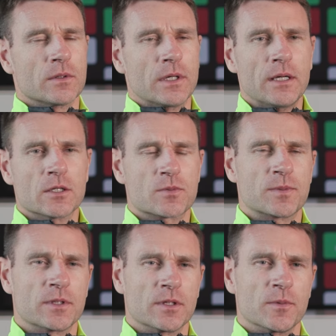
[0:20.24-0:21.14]
Yeah, it's
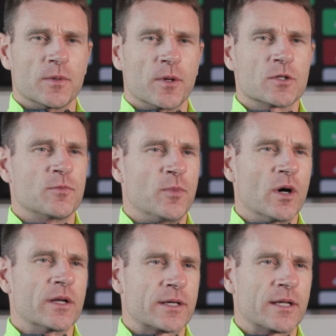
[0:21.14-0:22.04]
been, the boys have
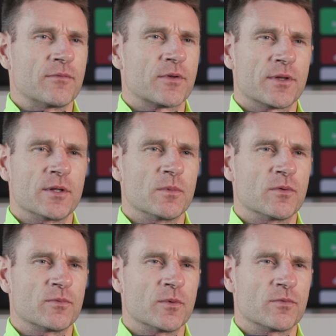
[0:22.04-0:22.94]
bought in and everything that
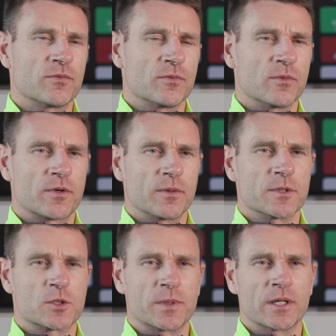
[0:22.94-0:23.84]
we've kind of
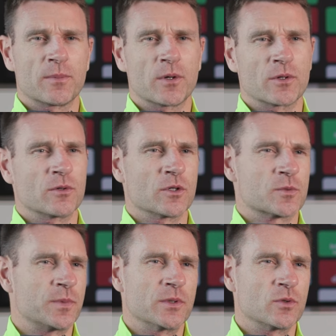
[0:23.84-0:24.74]
been speaking about. You know,
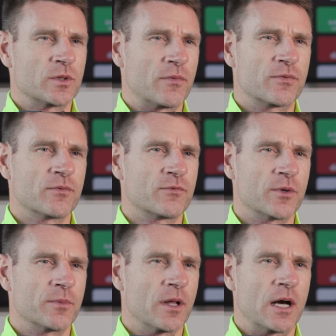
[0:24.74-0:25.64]
it's been no different
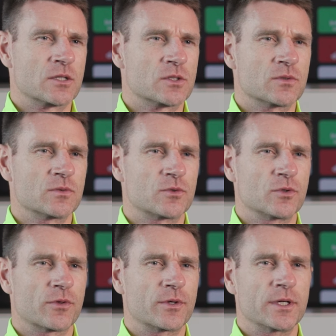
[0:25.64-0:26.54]
from the last
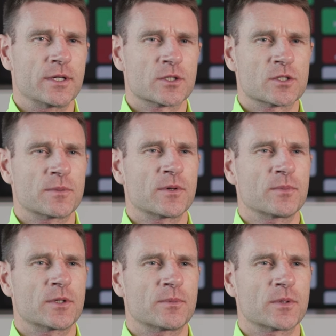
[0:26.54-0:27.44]
2 or 3 years, to
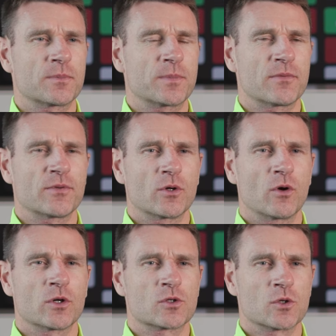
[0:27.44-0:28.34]
be perfectly
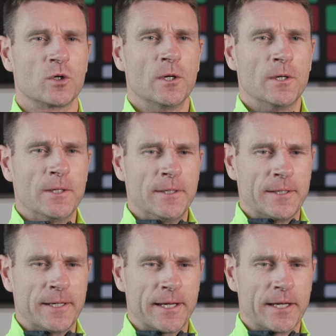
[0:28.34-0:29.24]
honest. So
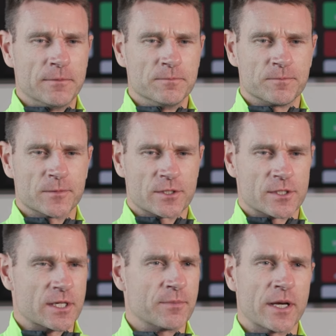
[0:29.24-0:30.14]
it's
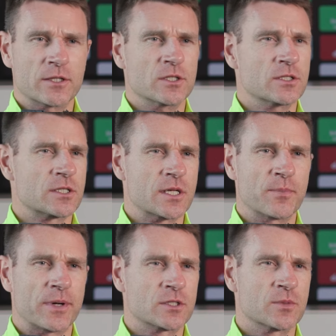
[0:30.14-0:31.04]
the same messages, the
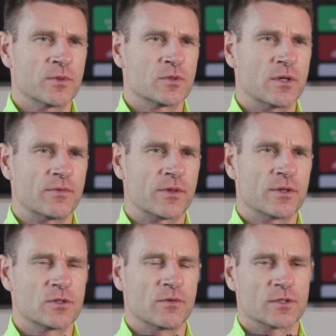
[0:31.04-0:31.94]
same principles.
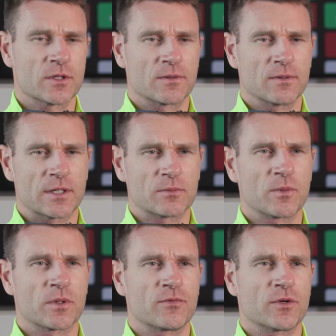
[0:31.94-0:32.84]
Everything's obviously linked
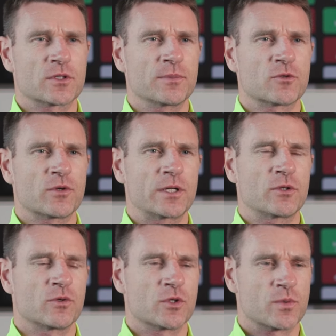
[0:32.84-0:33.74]
to what the first team are trying
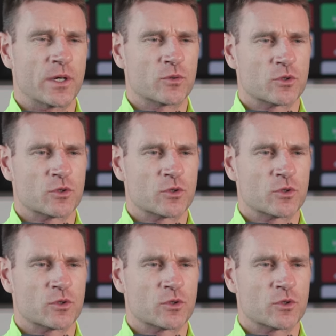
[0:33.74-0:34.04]
to do as well.